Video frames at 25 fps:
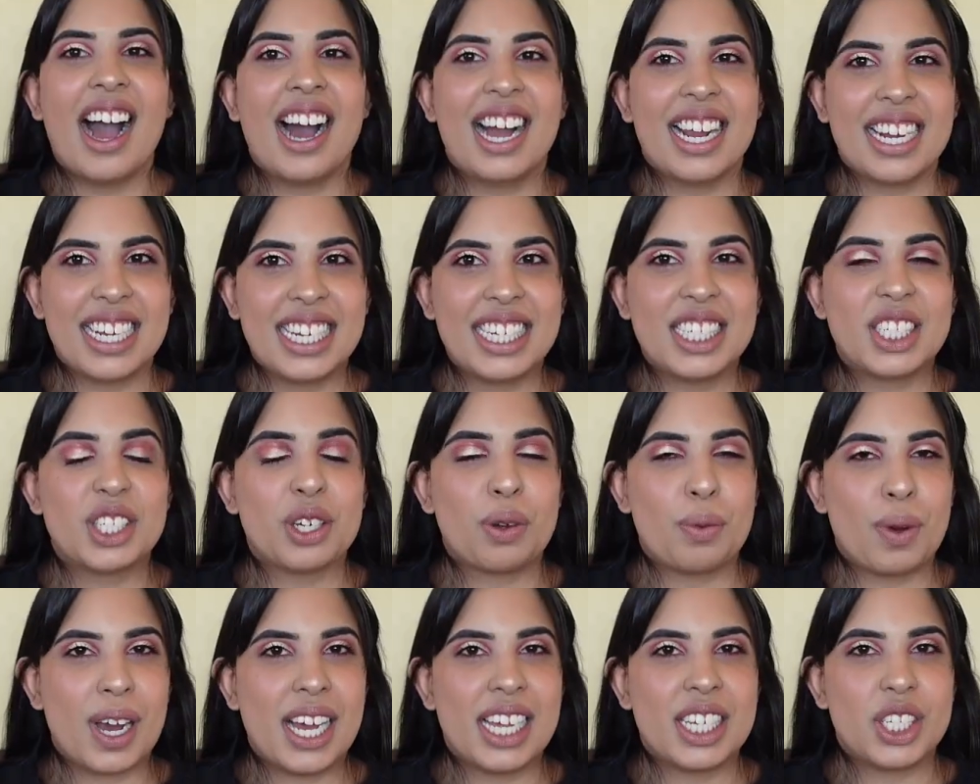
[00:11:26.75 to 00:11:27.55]
I need
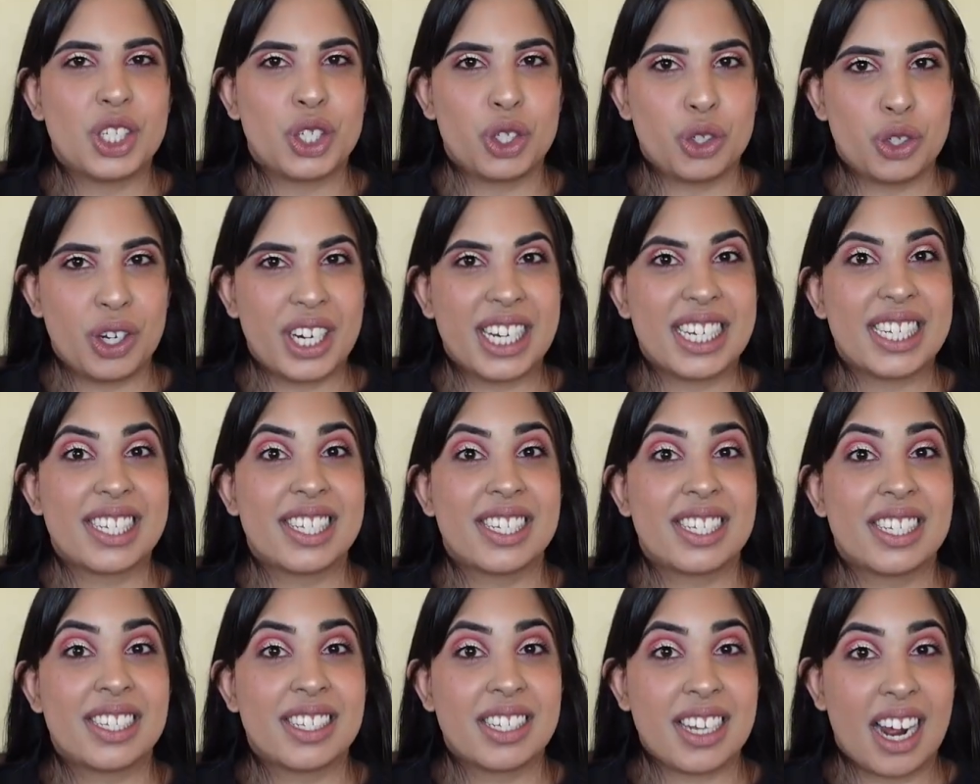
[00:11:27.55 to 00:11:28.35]
to wear street
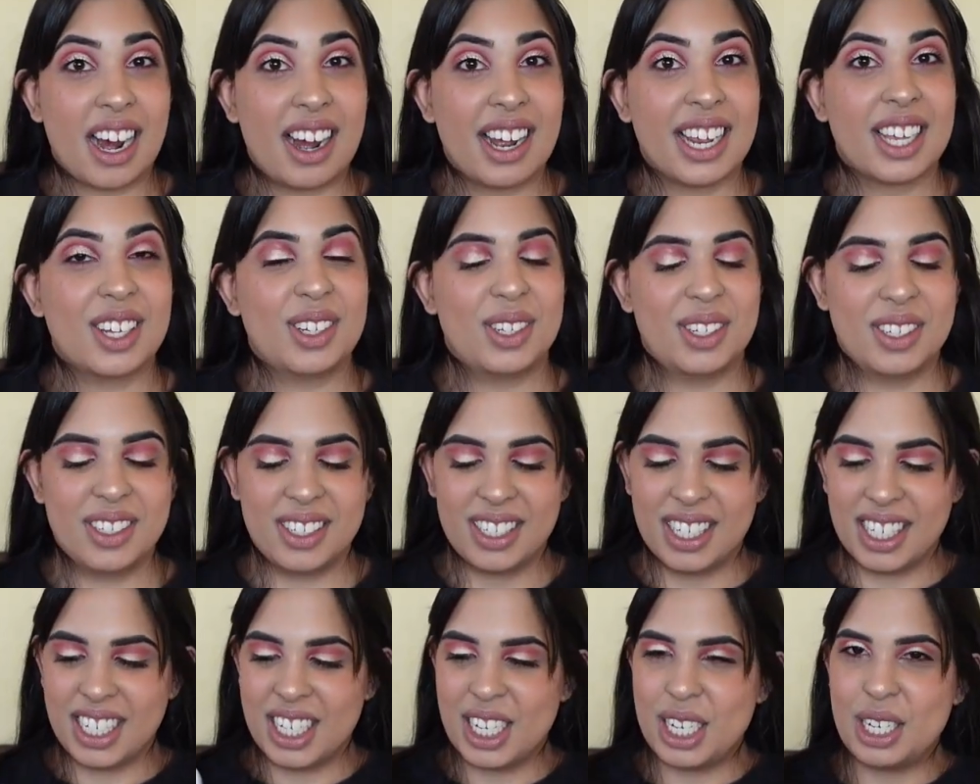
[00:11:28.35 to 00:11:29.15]
style
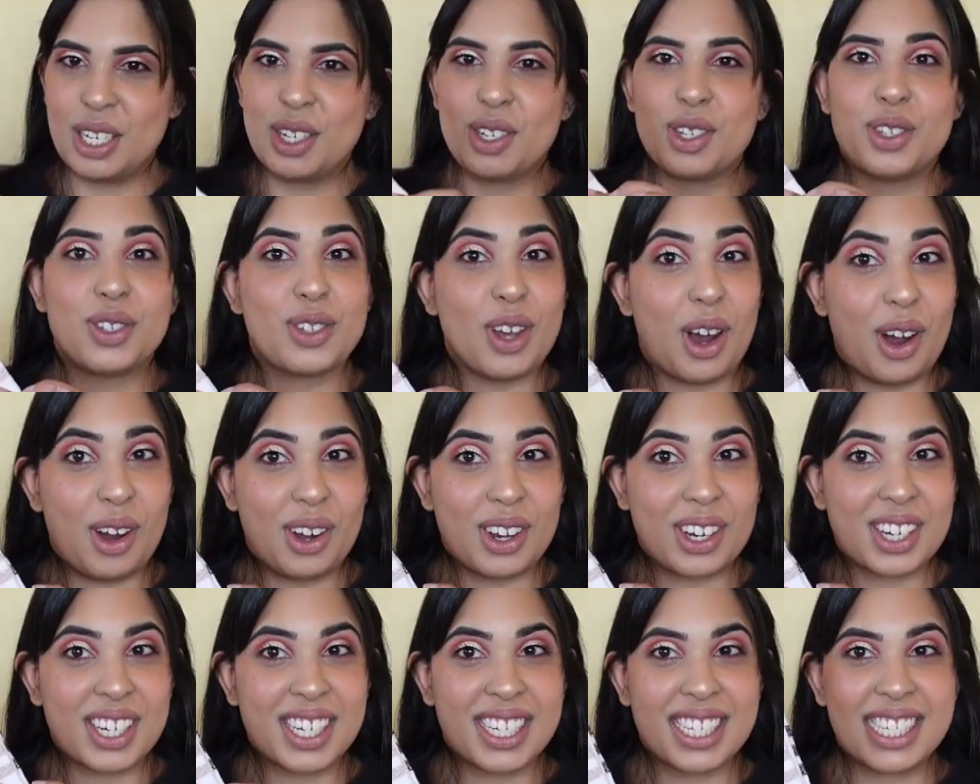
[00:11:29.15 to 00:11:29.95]

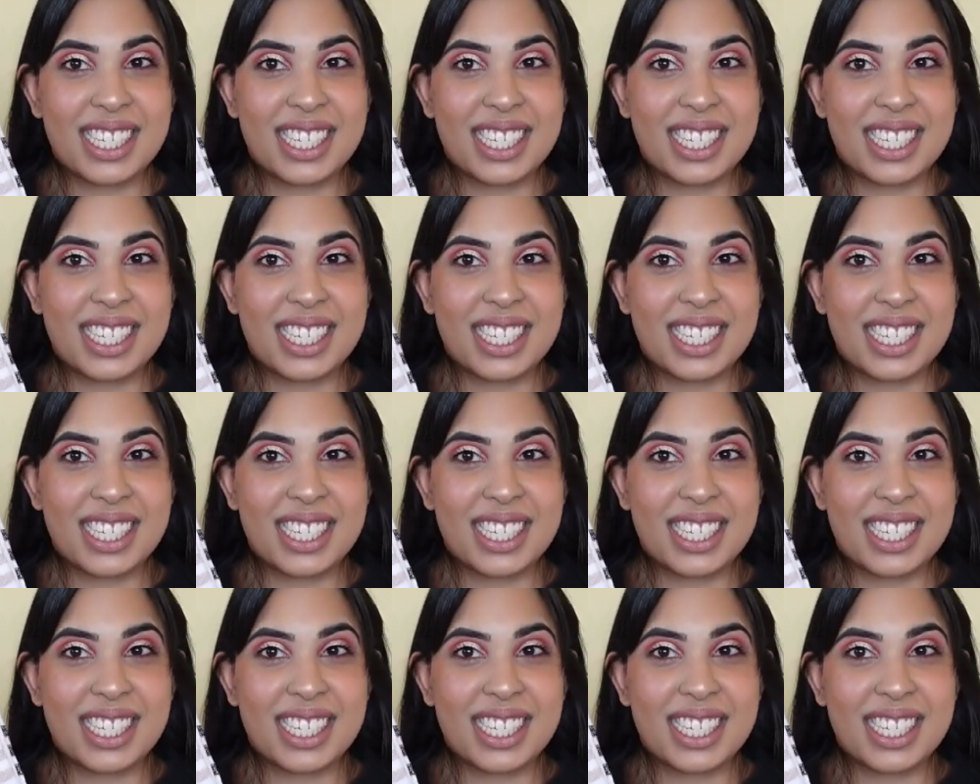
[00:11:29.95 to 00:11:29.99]
socks